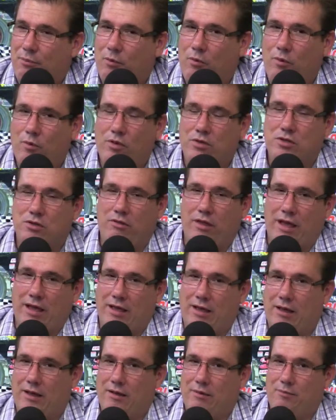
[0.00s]
but we would do
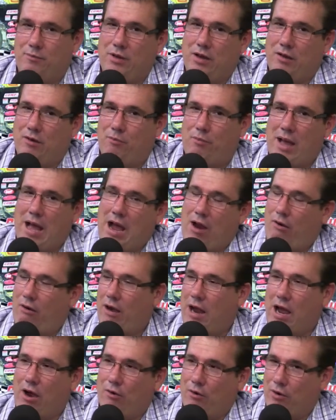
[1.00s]
like a
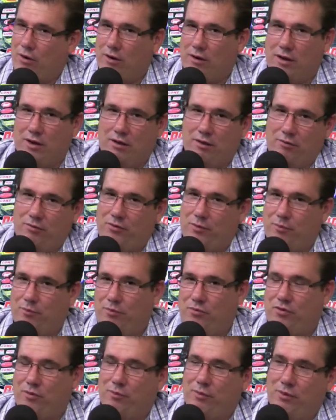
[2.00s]
Power Hour,
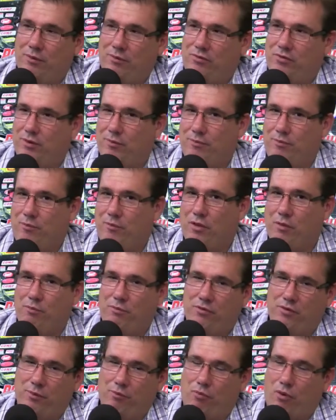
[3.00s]
some
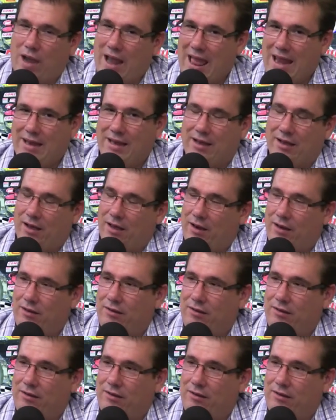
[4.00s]
branding on it.